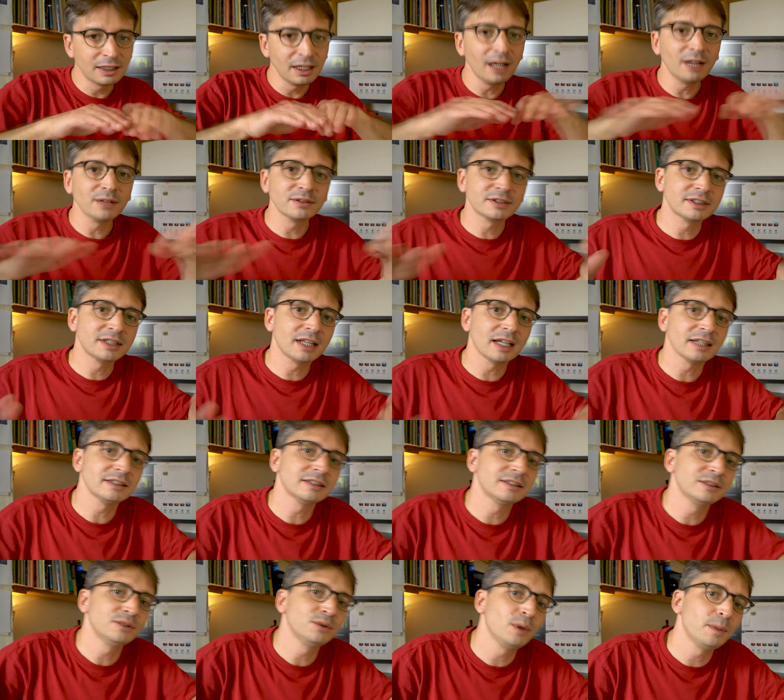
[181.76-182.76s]
clouds
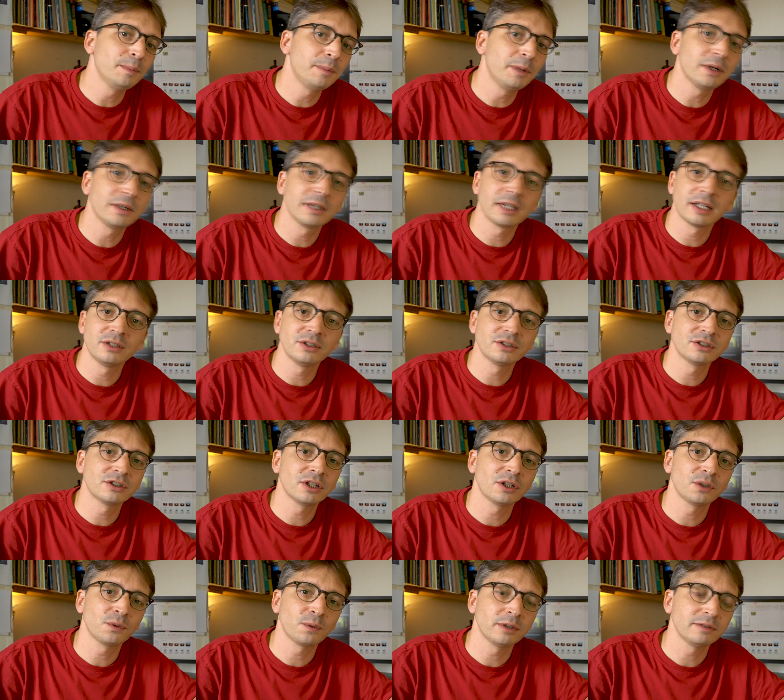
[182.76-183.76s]
started to open and the
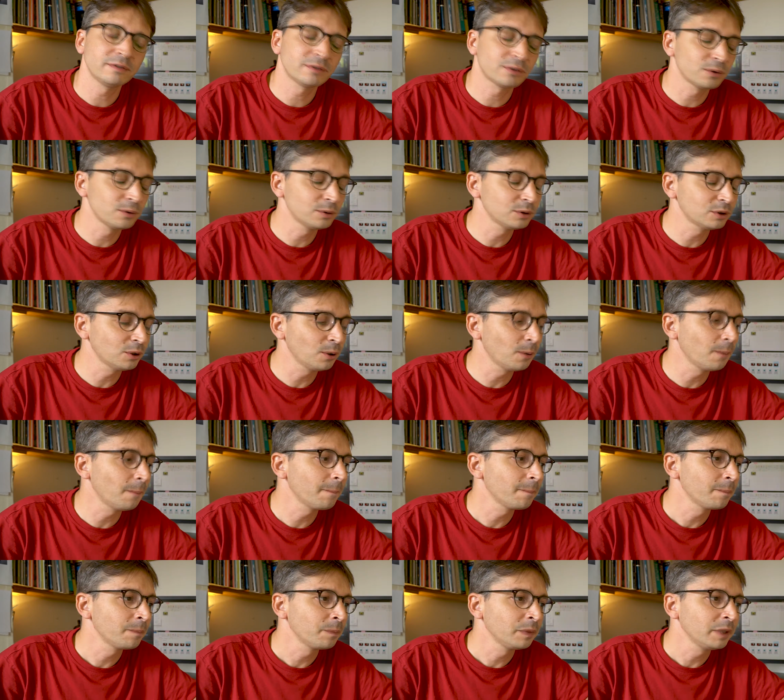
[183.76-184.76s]
sun went through, so
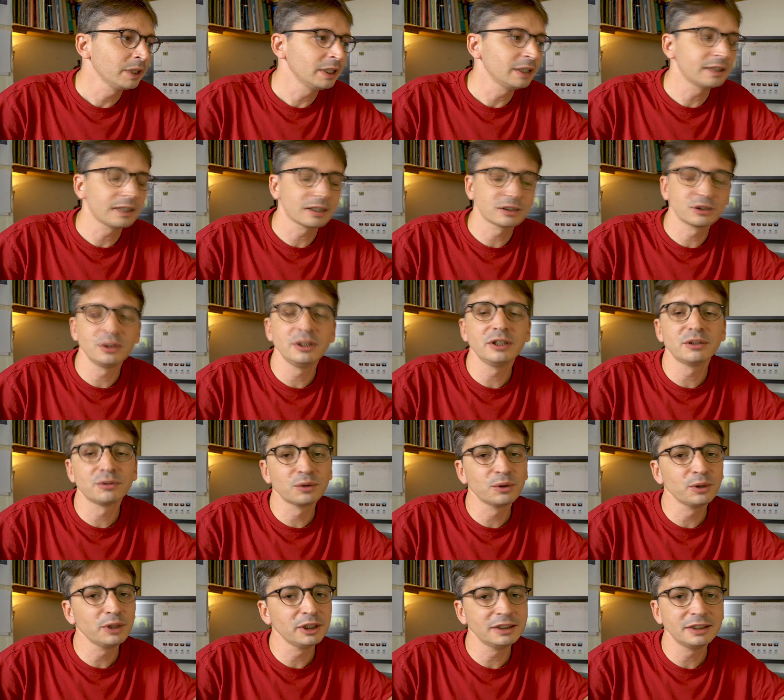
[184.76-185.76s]
it actually
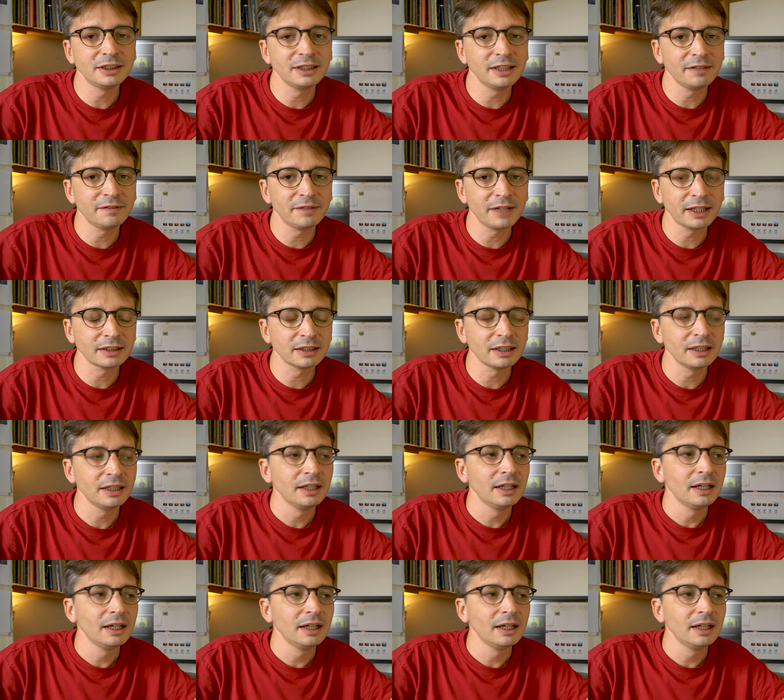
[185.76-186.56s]
ruined the effect.